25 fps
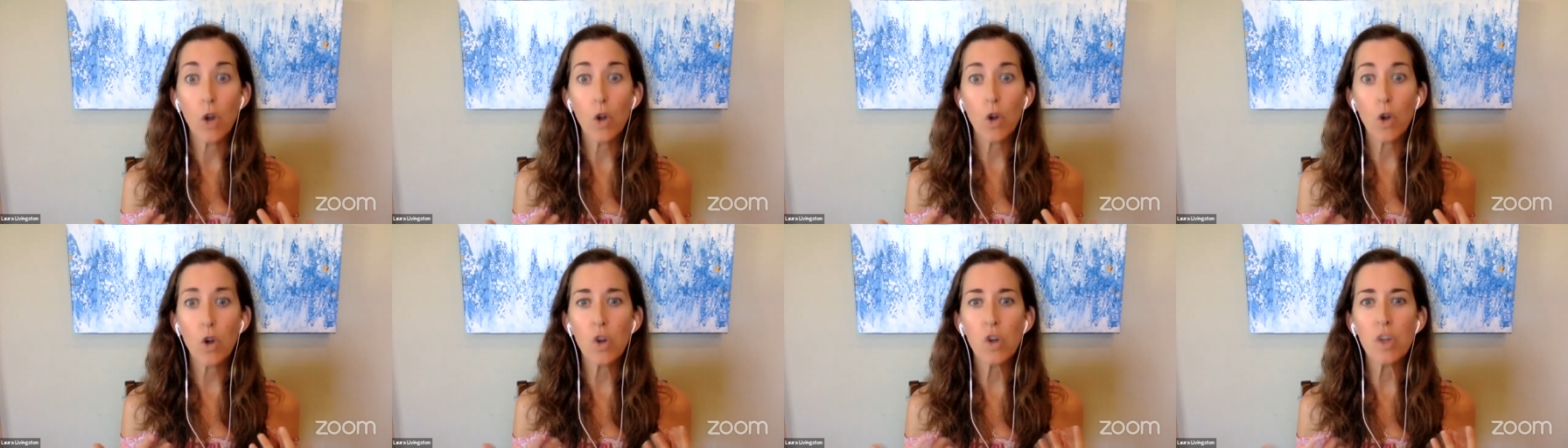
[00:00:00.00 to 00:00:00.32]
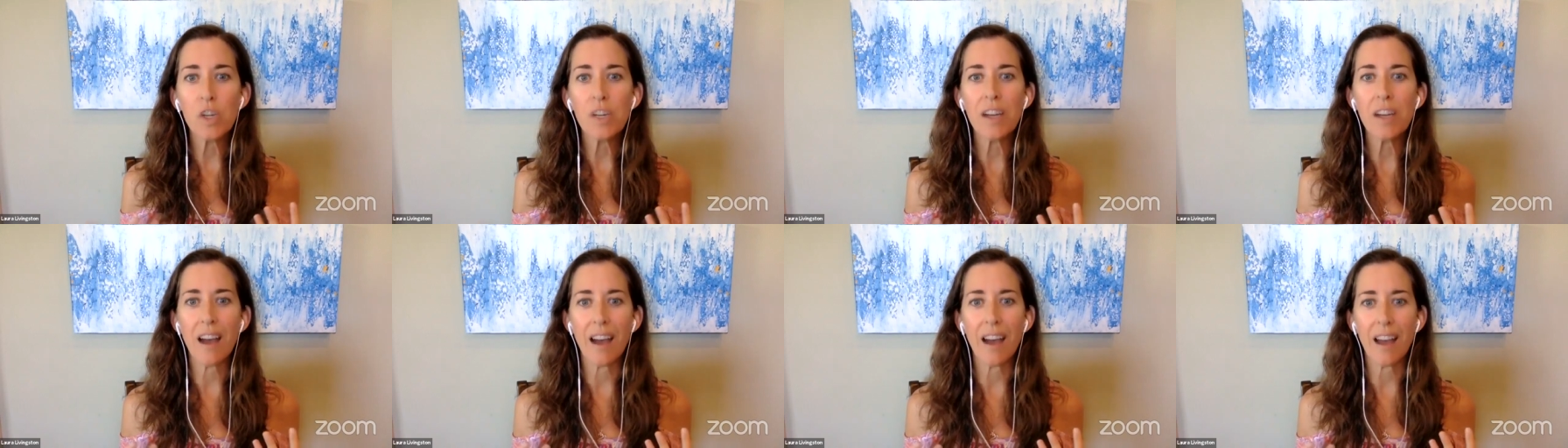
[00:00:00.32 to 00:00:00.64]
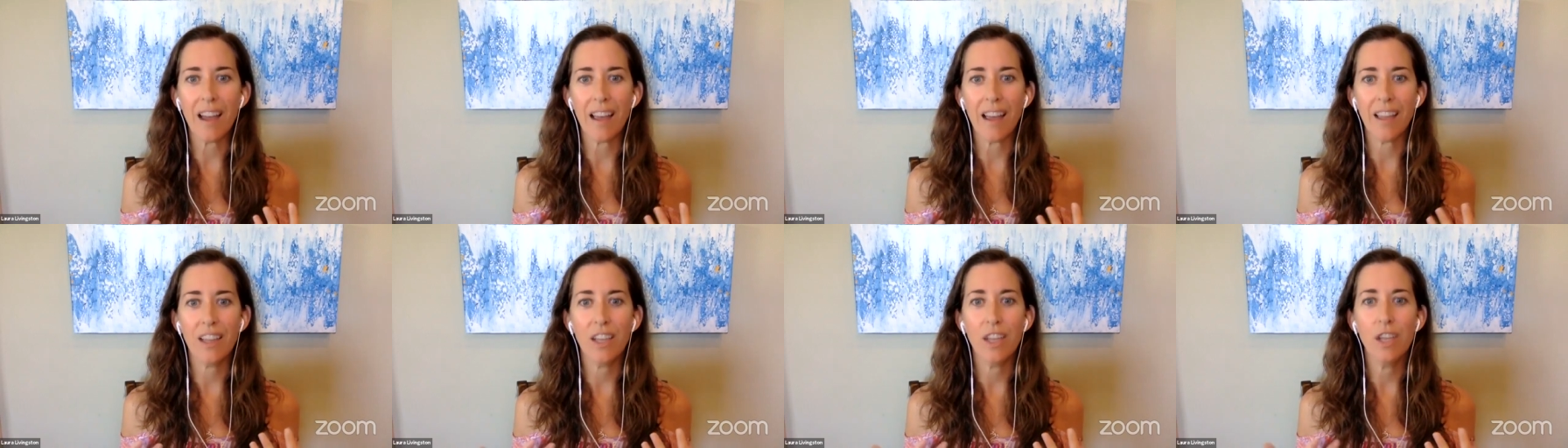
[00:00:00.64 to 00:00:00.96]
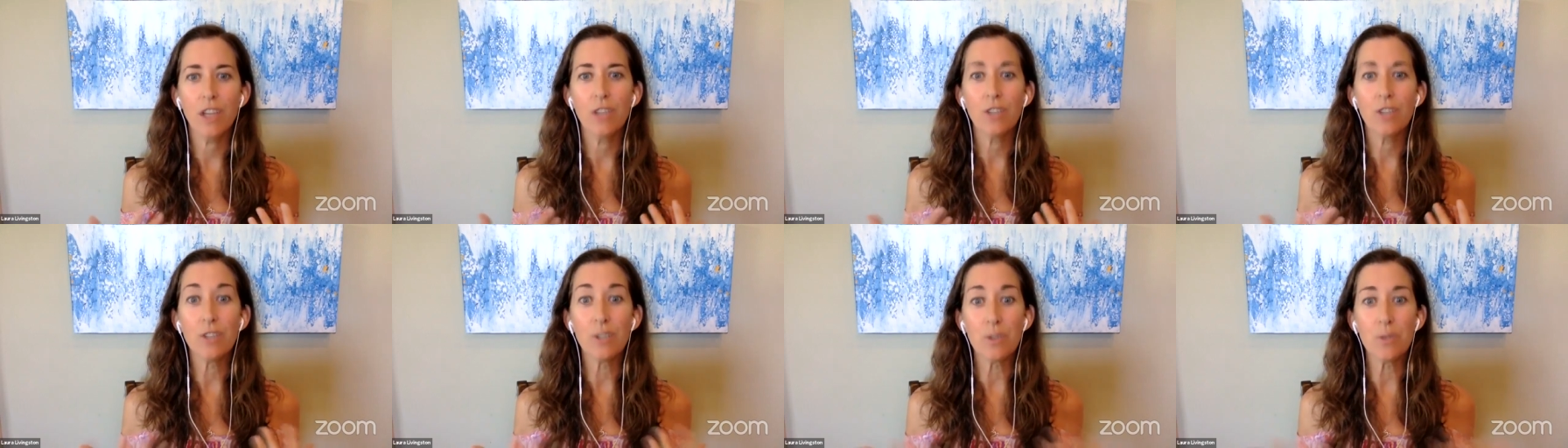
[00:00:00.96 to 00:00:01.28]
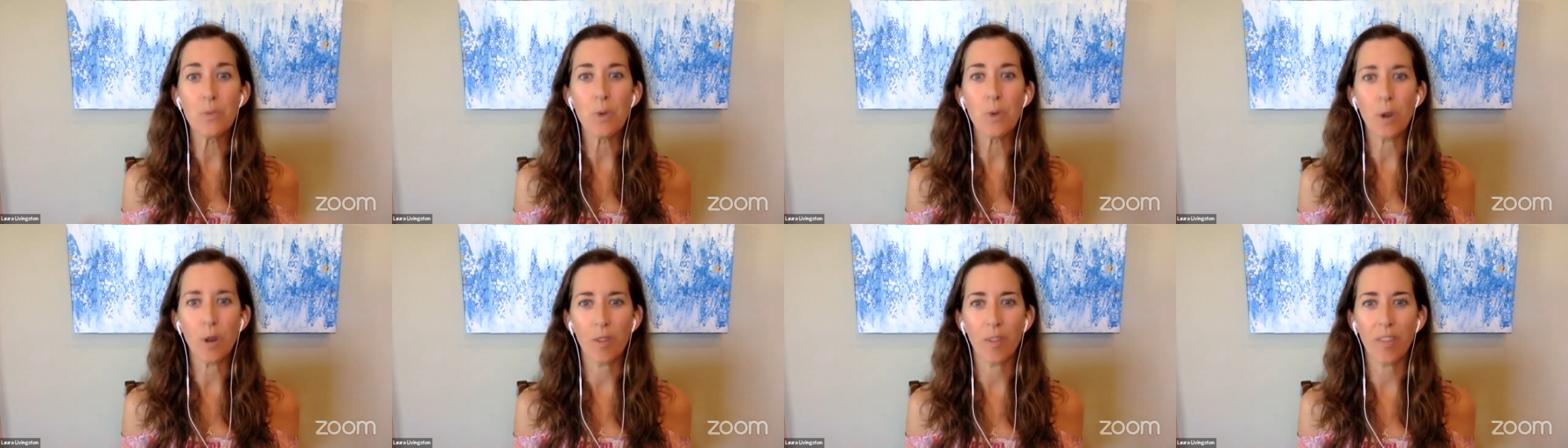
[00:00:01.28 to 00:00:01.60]
could I do
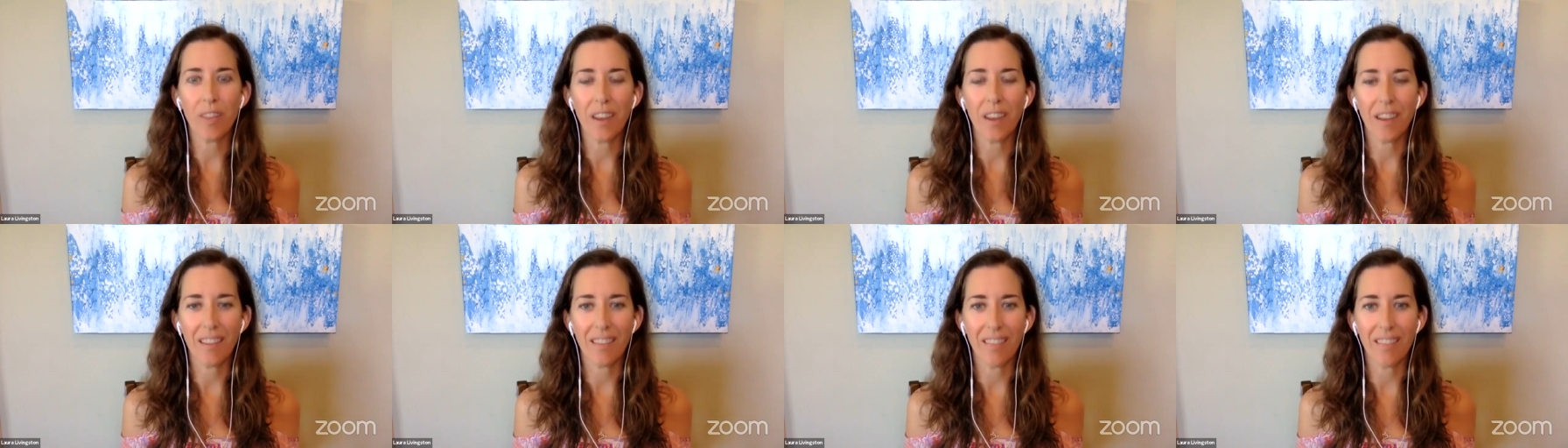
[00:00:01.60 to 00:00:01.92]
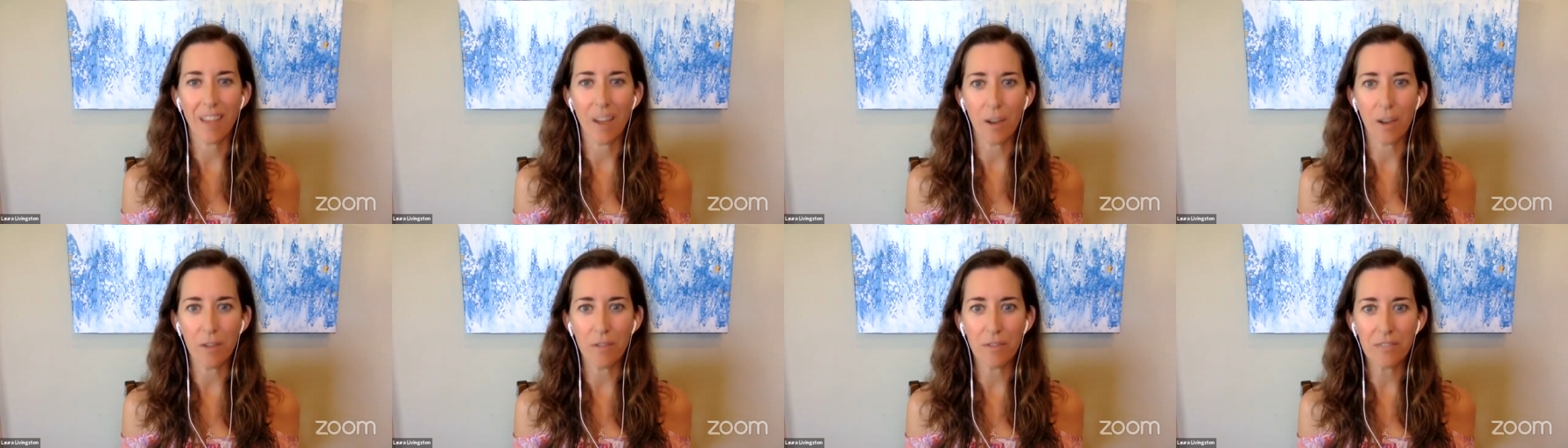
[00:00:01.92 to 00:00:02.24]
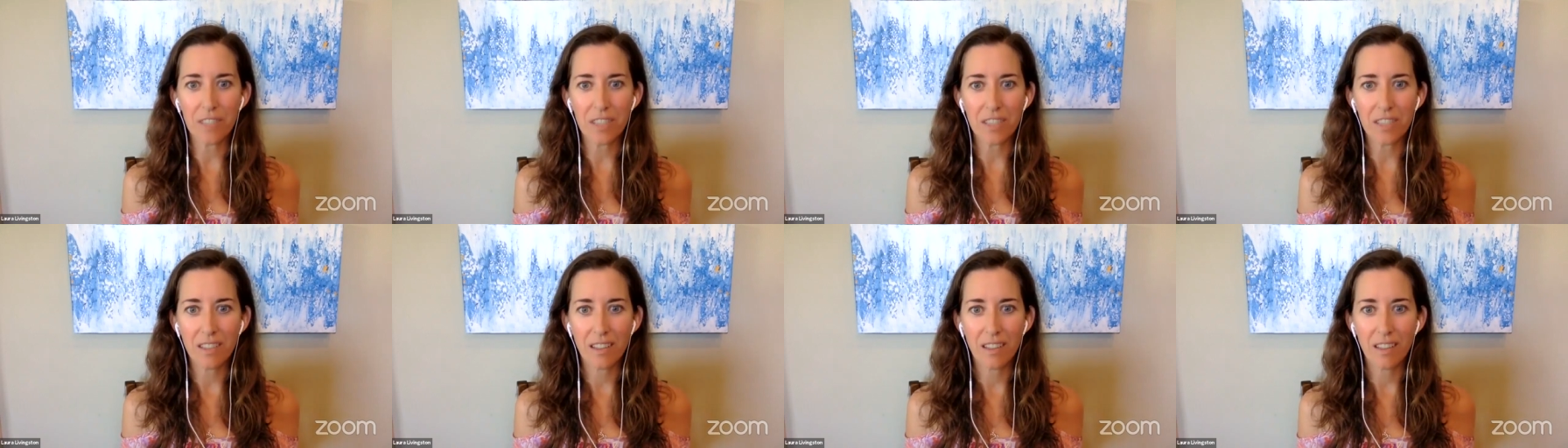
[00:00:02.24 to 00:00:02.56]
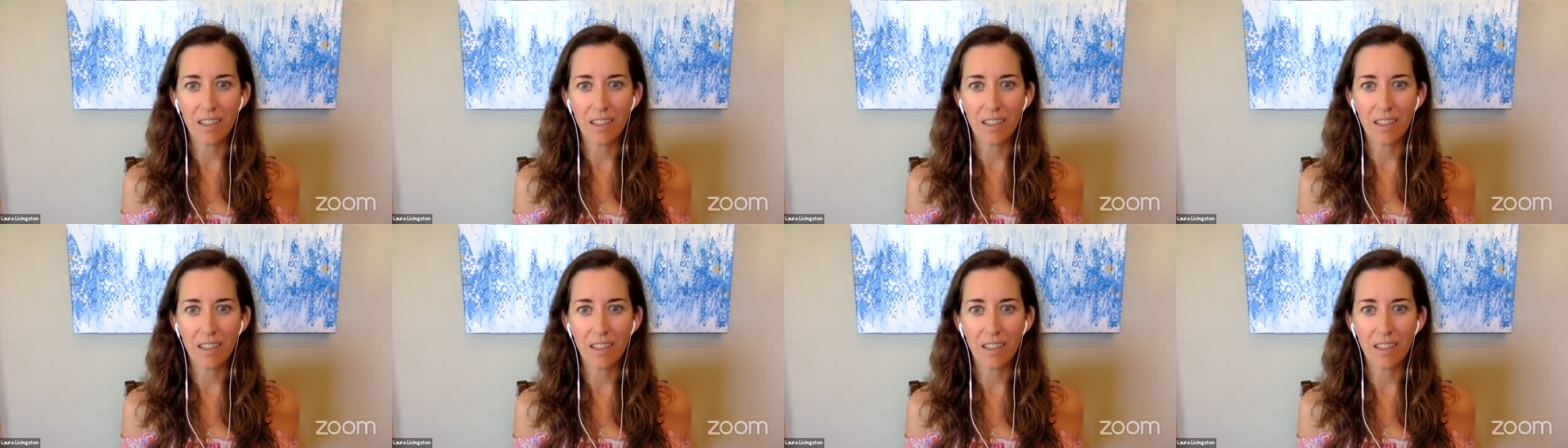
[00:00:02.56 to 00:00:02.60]
work that I loved?